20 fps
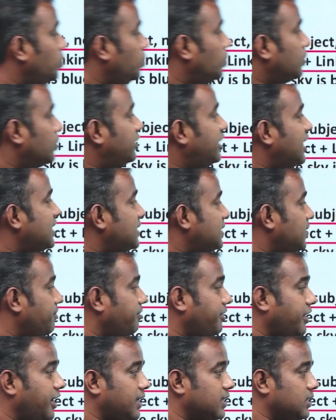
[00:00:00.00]
that's the
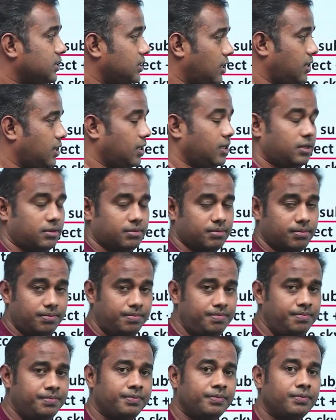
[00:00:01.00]
way generally
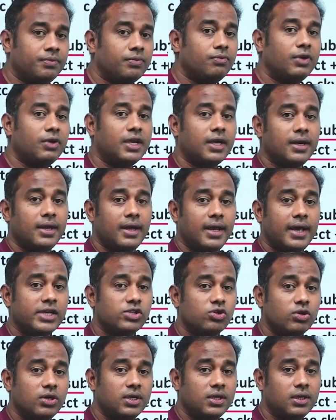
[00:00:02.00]
we can
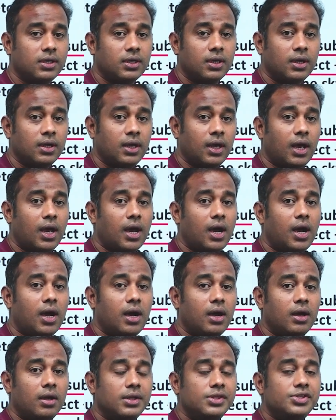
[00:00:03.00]
actually
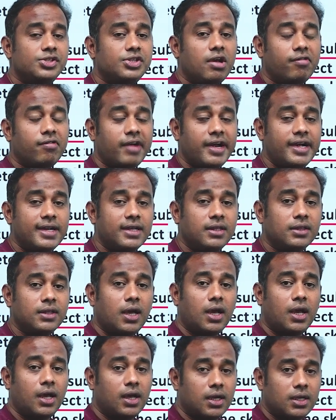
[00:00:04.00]
instead of writing
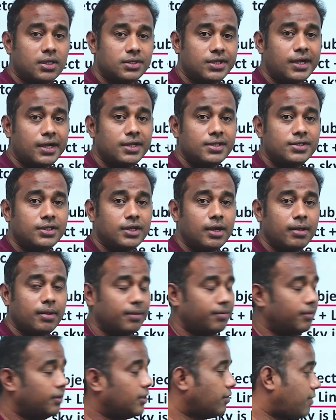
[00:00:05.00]
the sentence
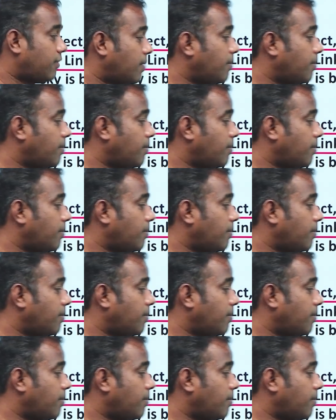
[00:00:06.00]
in the form